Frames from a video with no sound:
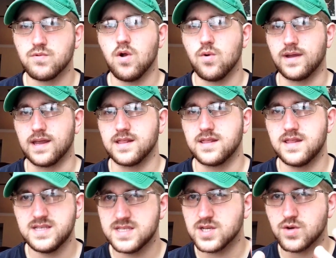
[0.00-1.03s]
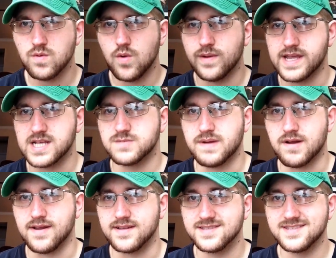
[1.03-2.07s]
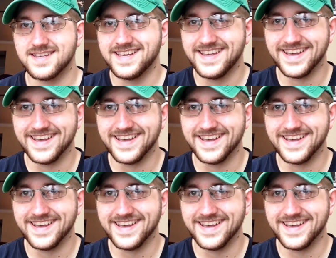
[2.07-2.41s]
growing. This is a growing experience.